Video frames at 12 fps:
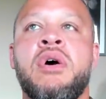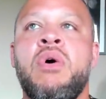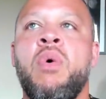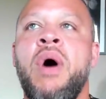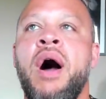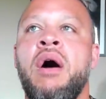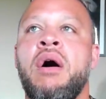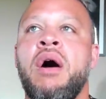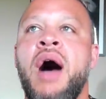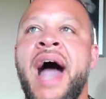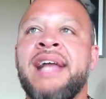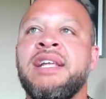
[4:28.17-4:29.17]
Well,
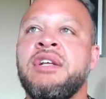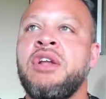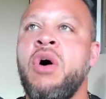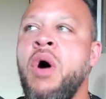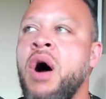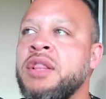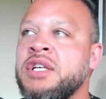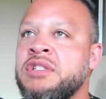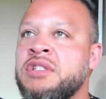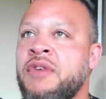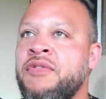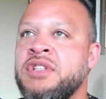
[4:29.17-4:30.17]
I didn't know all this
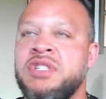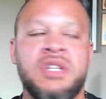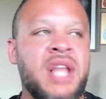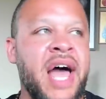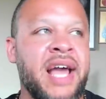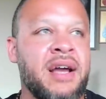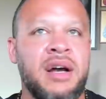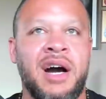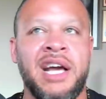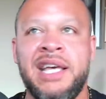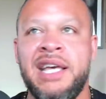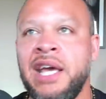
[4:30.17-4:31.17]
stuff until like
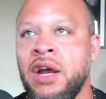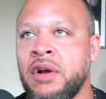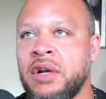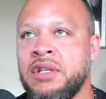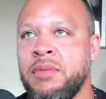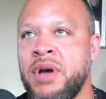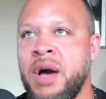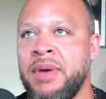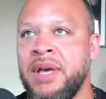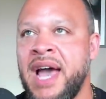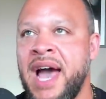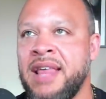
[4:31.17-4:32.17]
a year into becoming
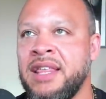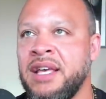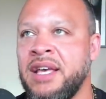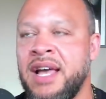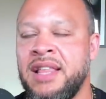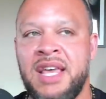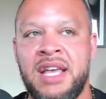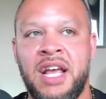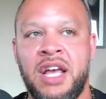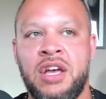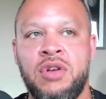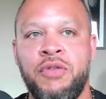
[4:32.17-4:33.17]
Catholic, and then
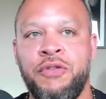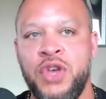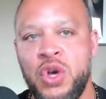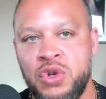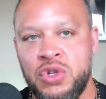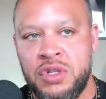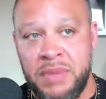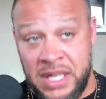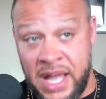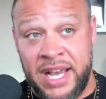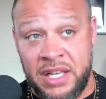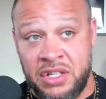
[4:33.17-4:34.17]
it confused me,
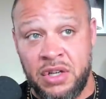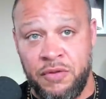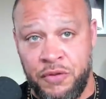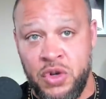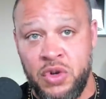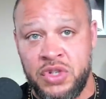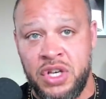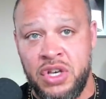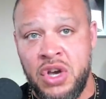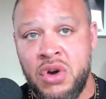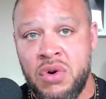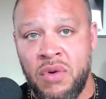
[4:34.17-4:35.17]
like it's confusing
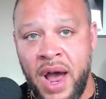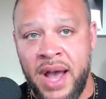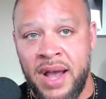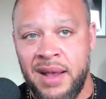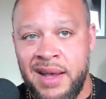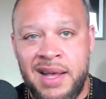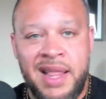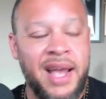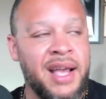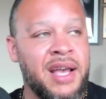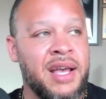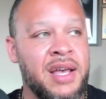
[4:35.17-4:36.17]
you, right?
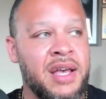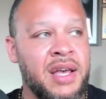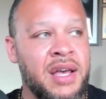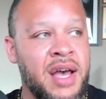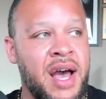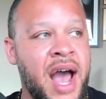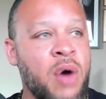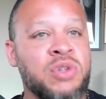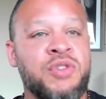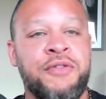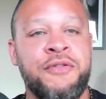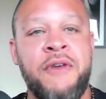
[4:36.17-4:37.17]
Like, I
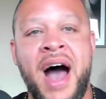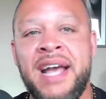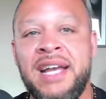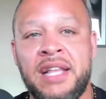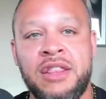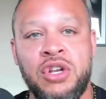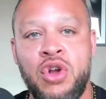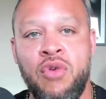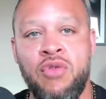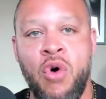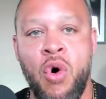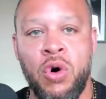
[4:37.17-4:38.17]
was fine at the
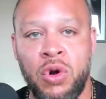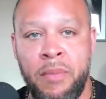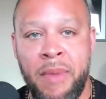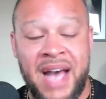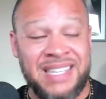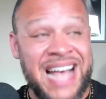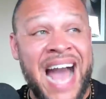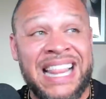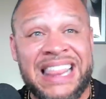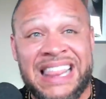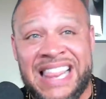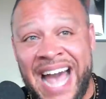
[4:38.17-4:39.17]
Novus Ordo Mass. I
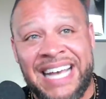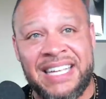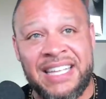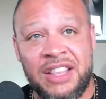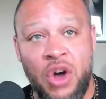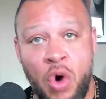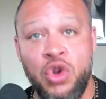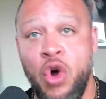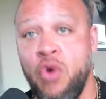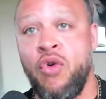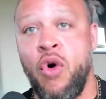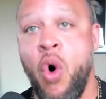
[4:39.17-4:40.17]
like the
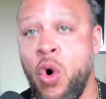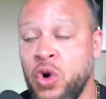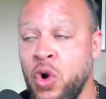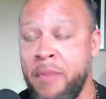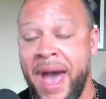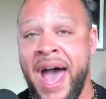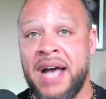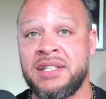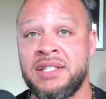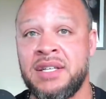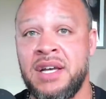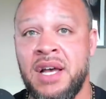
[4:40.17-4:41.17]
Novus Ordo
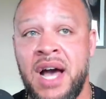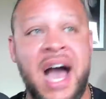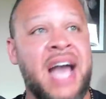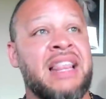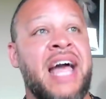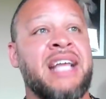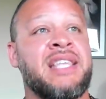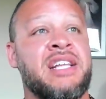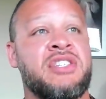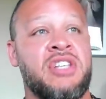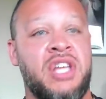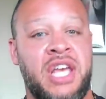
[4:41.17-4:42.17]
Mass. I like that
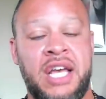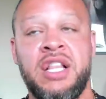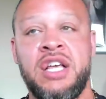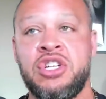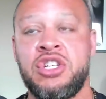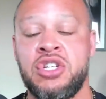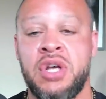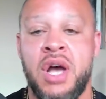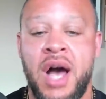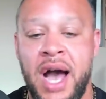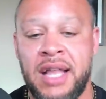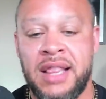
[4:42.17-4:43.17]
it's in English.
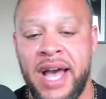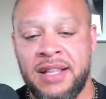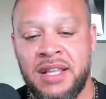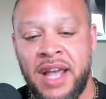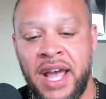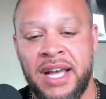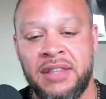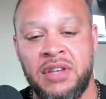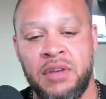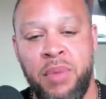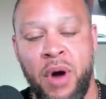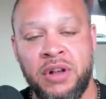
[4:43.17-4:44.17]
I like that I get
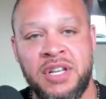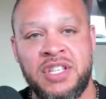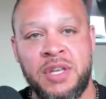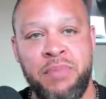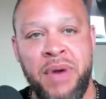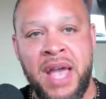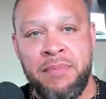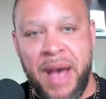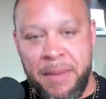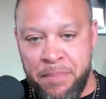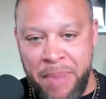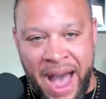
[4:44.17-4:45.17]
to participate
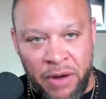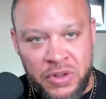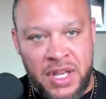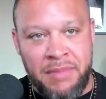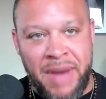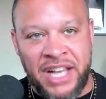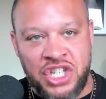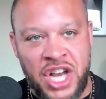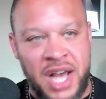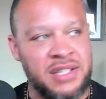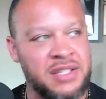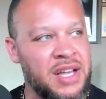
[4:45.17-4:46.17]
by pounding my
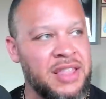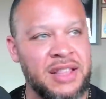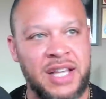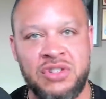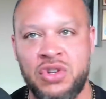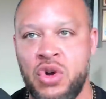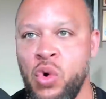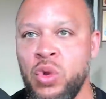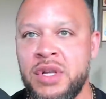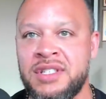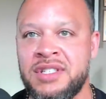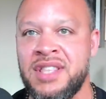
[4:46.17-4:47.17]
chest. I think that's the
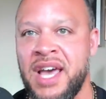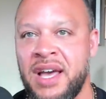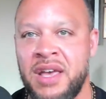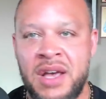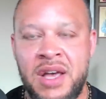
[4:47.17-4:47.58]
coolest thing.